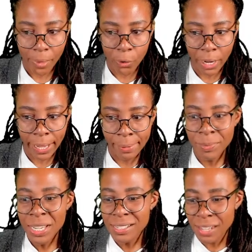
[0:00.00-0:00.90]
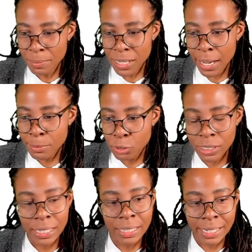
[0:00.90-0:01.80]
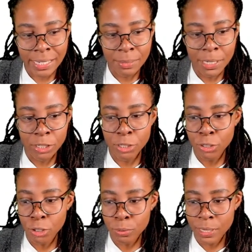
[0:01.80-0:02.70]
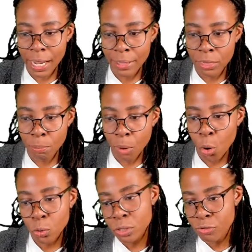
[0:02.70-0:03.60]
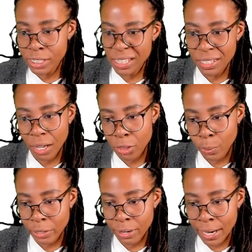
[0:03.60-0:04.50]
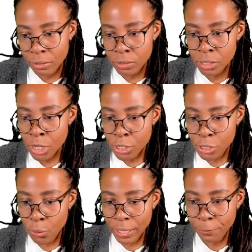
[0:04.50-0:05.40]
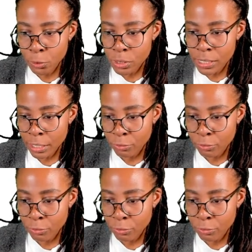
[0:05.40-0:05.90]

Okay, sometimes you'll see the decimeters cubed and the moles written the other way round. So if you see it